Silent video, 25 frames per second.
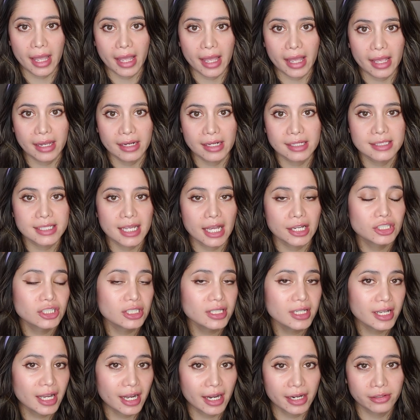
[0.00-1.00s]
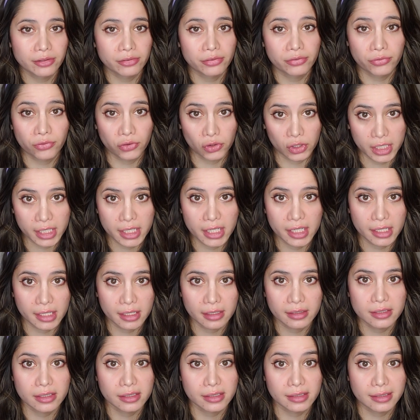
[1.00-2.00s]
And it's actually kind of
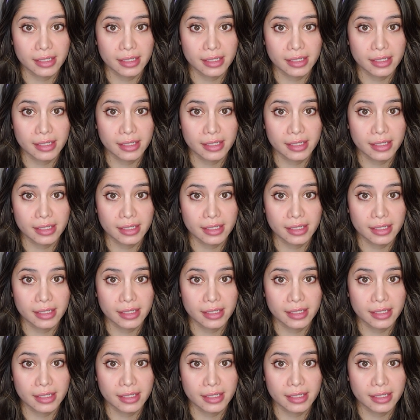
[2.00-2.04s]
freaky.